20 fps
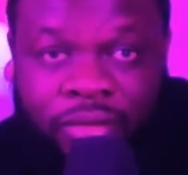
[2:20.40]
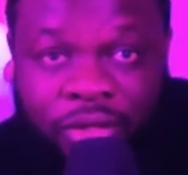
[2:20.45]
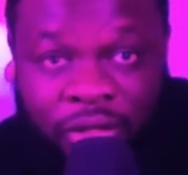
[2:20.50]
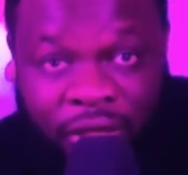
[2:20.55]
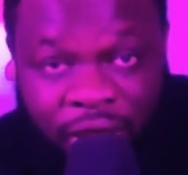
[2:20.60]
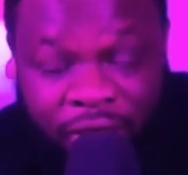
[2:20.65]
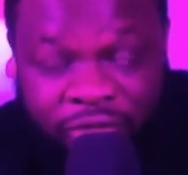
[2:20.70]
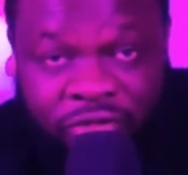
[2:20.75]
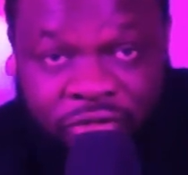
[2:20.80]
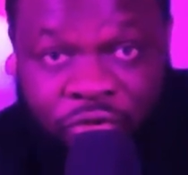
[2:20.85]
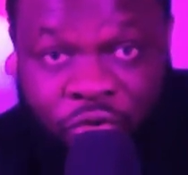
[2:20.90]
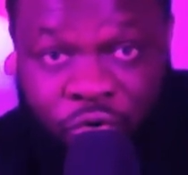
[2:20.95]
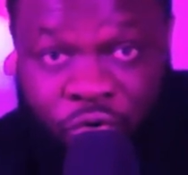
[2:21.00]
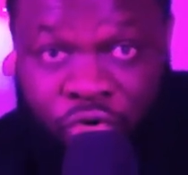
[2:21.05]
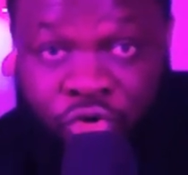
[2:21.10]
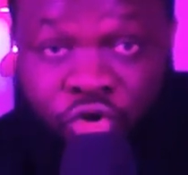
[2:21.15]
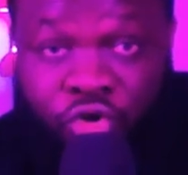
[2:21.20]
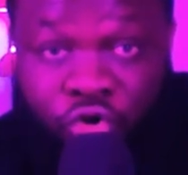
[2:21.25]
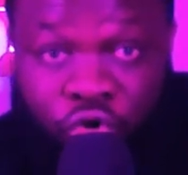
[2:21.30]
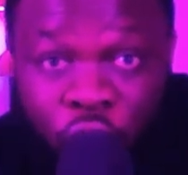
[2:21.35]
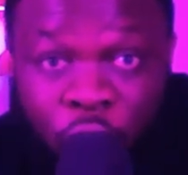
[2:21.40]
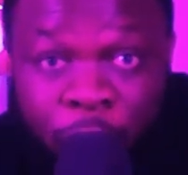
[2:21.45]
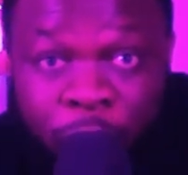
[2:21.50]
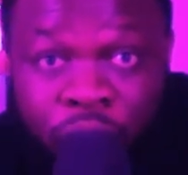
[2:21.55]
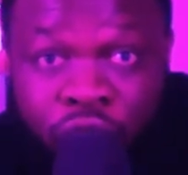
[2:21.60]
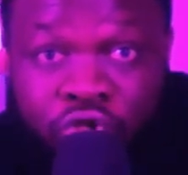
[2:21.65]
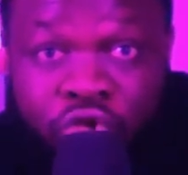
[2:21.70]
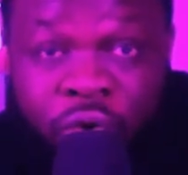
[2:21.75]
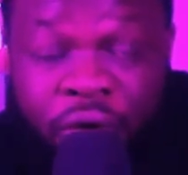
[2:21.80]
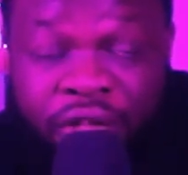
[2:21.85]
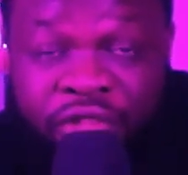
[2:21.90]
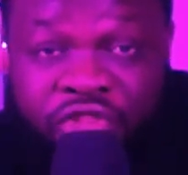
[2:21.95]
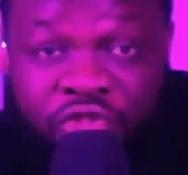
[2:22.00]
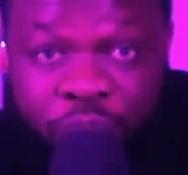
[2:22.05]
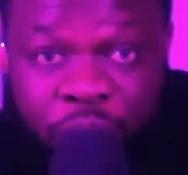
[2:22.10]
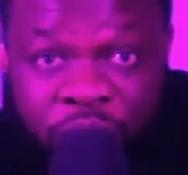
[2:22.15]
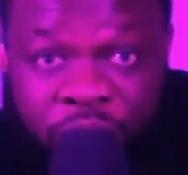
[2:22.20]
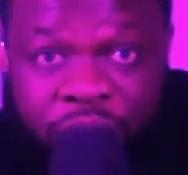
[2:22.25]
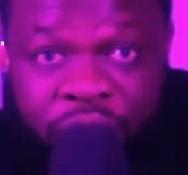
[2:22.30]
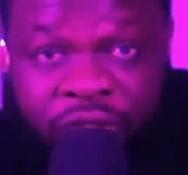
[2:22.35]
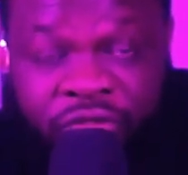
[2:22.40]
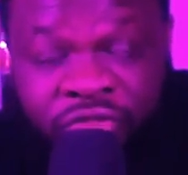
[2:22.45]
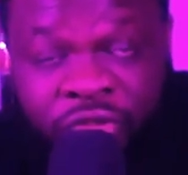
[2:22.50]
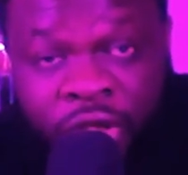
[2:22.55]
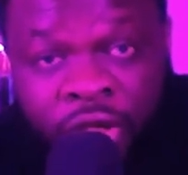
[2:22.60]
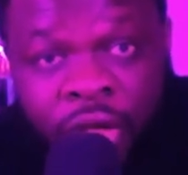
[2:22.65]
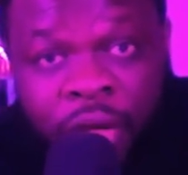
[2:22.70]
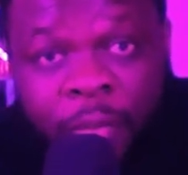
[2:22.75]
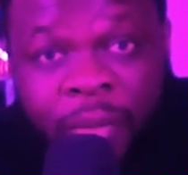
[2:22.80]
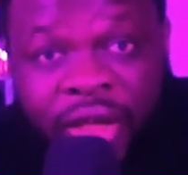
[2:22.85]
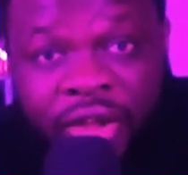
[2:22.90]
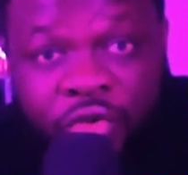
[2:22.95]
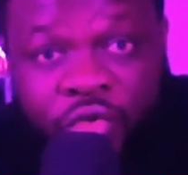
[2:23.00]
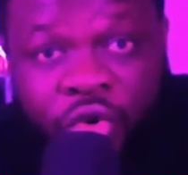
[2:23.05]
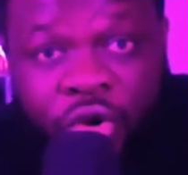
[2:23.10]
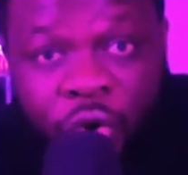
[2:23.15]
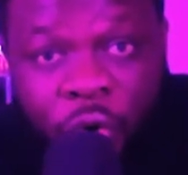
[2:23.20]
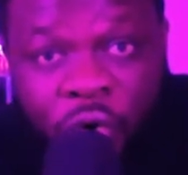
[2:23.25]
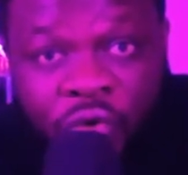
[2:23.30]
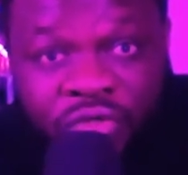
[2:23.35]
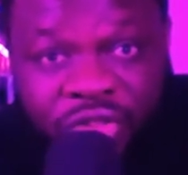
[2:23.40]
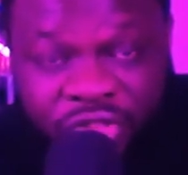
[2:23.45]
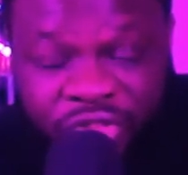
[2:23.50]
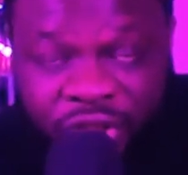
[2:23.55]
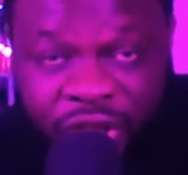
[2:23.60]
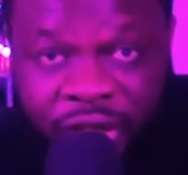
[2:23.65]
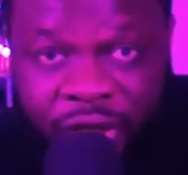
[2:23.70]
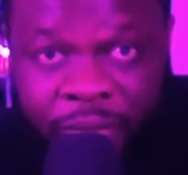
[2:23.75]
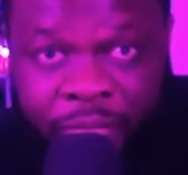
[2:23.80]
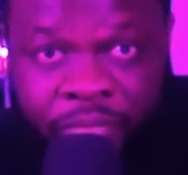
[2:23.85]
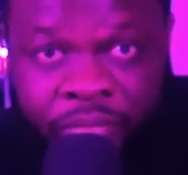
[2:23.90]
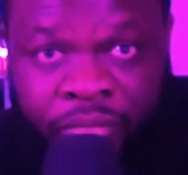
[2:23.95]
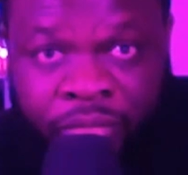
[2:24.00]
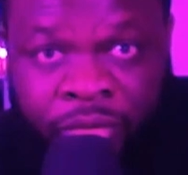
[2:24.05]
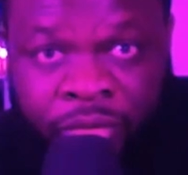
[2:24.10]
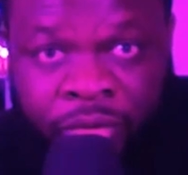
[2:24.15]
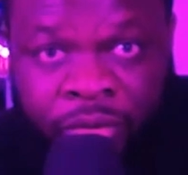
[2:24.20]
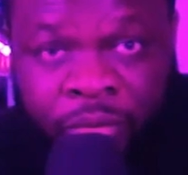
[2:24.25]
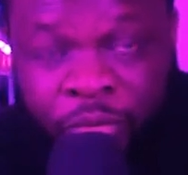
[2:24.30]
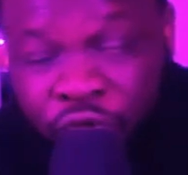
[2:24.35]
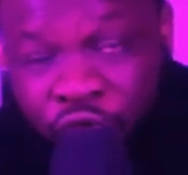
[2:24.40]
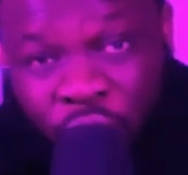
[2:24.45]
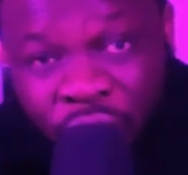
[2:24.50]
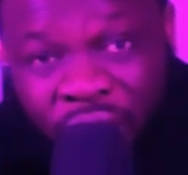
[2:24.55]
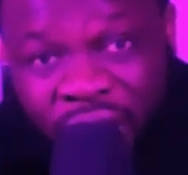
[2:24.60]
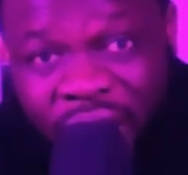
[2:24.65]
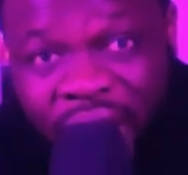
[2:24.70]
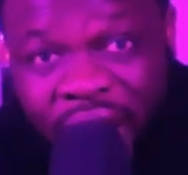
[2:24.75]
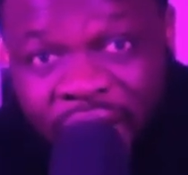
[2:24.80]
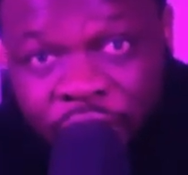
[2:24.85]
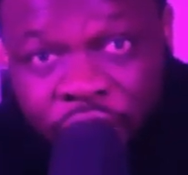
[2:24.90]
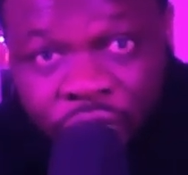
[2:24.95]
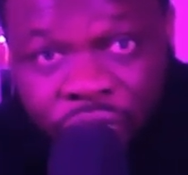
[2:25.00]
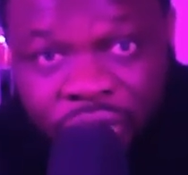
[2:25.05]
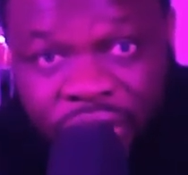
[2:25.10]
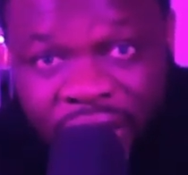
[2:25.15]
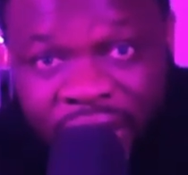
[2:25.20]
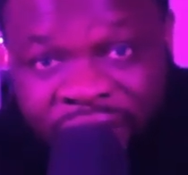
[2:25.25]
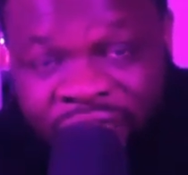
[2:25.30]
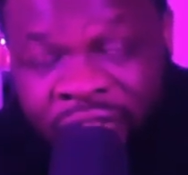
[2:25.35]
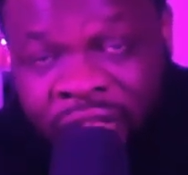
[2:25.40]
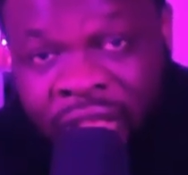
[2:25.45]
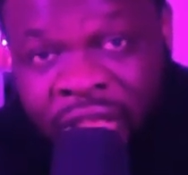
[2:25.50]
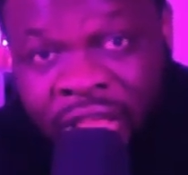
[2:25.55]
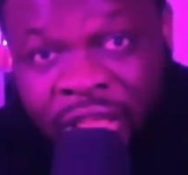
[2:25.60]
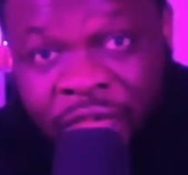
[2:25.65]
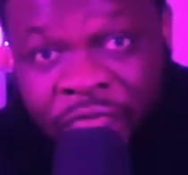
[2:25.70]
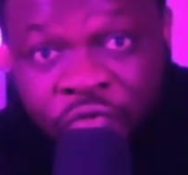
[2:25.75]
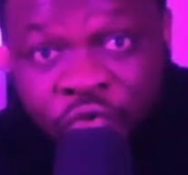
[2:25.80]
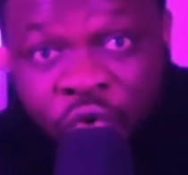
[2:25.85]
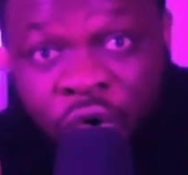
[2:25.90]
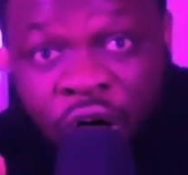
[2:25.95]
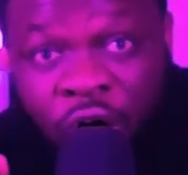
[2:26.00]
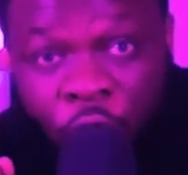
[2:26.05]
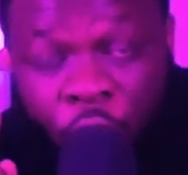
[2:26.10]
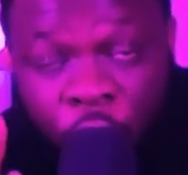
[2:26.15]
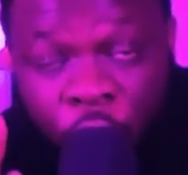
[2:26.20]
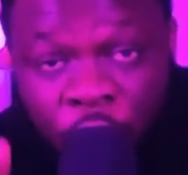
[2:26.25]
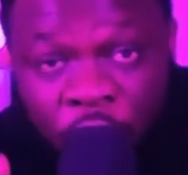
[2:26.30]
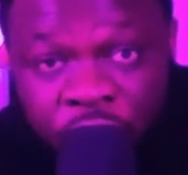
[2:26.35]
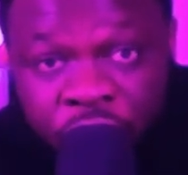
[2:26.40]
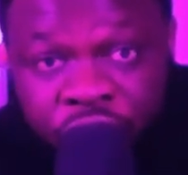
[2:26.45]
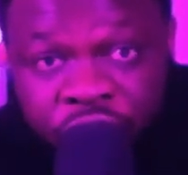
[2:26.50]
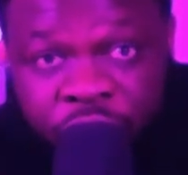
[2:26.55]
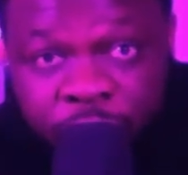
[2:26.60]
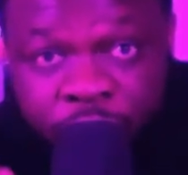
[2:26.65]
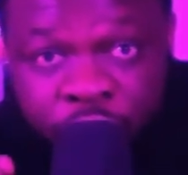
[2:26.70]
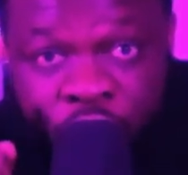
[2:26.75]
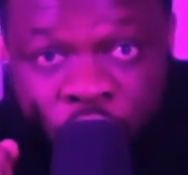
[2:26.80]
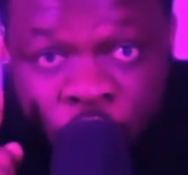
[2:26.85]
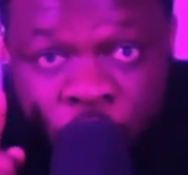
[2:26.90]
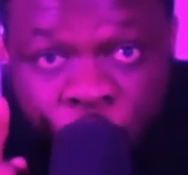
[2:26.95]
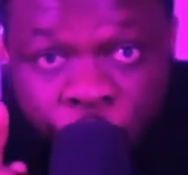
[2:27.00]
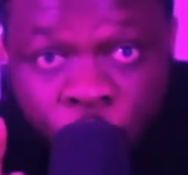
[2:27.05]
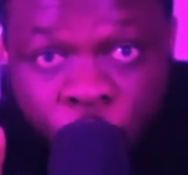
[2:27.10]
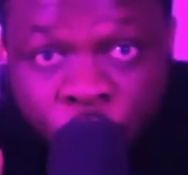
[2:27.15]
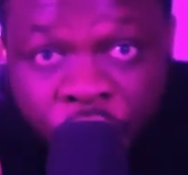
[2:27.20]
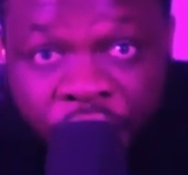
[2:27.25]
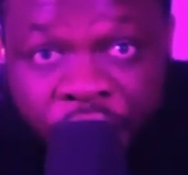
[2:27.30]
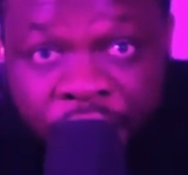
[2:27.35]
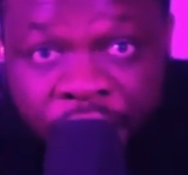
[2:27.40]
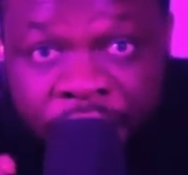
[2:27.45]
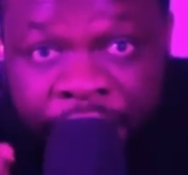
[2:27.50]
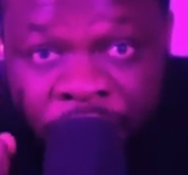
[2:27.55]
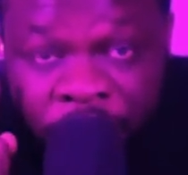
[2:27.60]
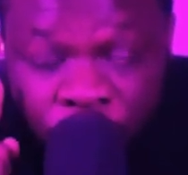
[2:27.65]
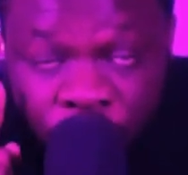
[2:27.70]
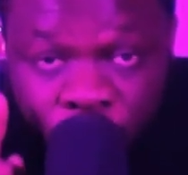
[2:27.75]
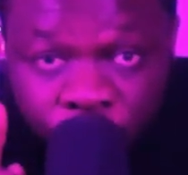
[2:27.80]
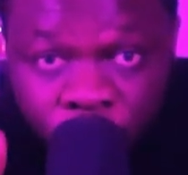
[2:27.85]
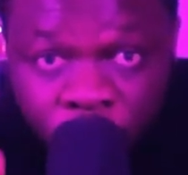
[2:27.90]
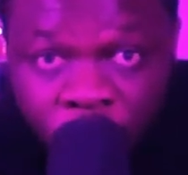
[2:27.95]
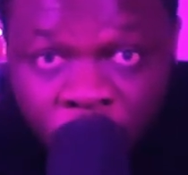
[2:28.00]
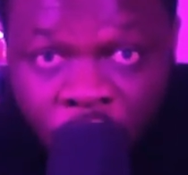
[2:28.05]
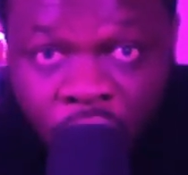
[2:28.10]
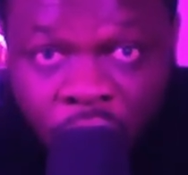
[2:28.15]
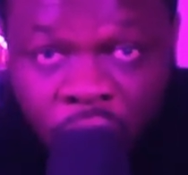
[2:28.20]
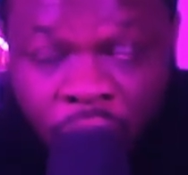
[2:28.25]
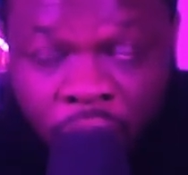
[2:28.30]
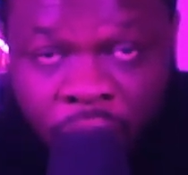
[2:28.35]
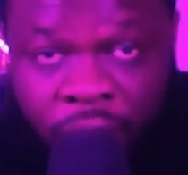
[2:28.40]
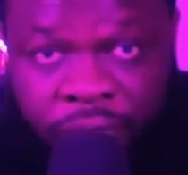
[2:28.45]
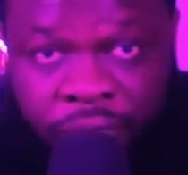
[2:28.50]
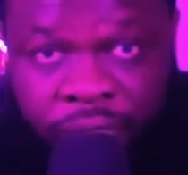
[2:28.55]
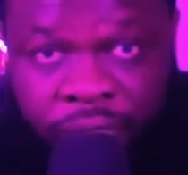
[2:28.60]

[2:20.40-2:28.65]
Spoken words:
Yes, you could double your experience by doing overtime, but you can't do that if you are comfortable where you are.